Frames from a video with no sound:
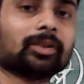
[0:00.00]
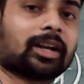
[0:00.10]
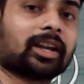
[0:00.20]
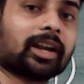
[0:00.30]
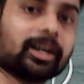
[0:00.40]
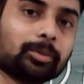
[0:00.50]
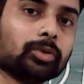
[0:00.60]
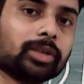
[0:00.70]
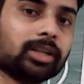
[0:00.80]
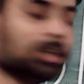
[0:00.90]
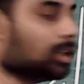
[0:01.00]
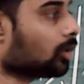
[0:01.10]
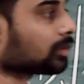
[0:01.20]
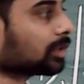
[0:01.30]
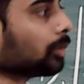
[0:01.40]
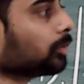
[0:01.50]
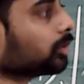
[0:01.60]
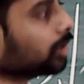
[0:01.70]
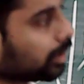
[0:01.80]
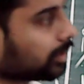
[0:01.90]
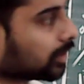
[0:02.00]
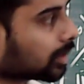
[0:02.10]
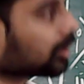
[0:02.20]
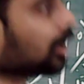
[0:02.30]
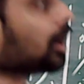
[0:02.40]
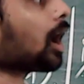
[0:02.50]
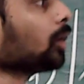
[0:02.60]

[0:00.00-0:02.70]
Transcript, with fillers: the Great Mutiny or Sepoy Mutiny, I will discuss how